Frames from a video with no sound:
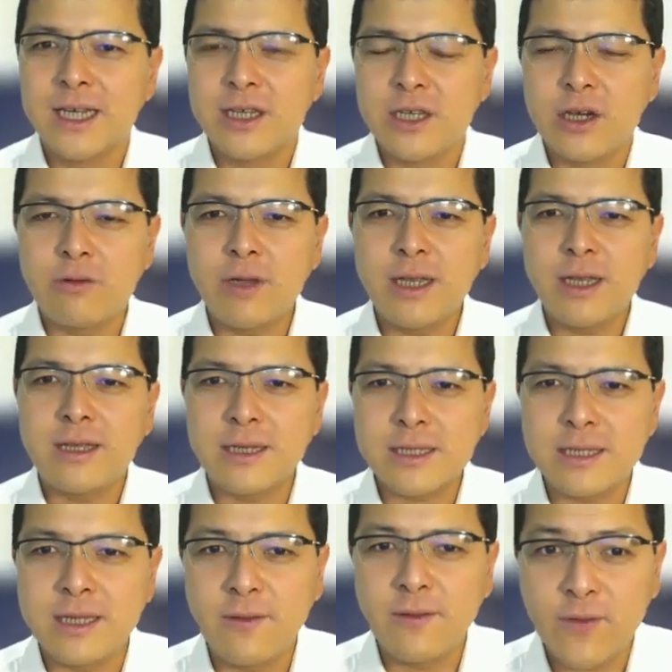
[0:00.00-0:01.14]
during these
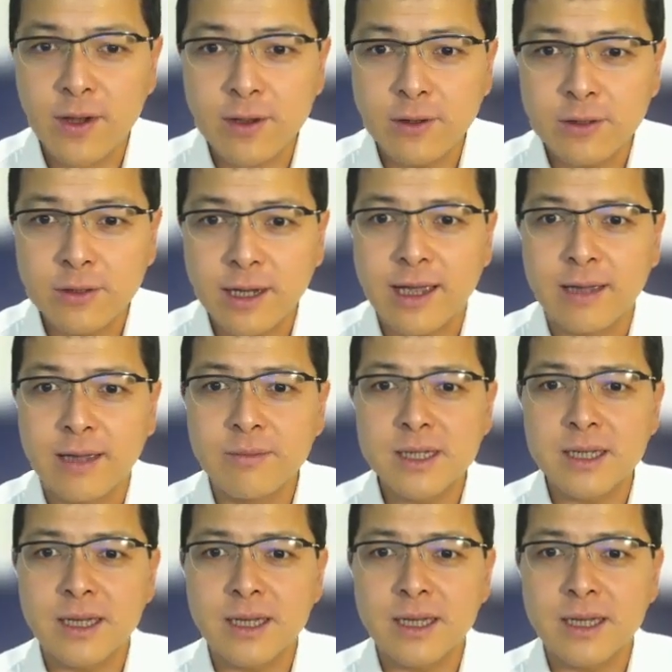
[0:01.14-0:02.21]
difficult times,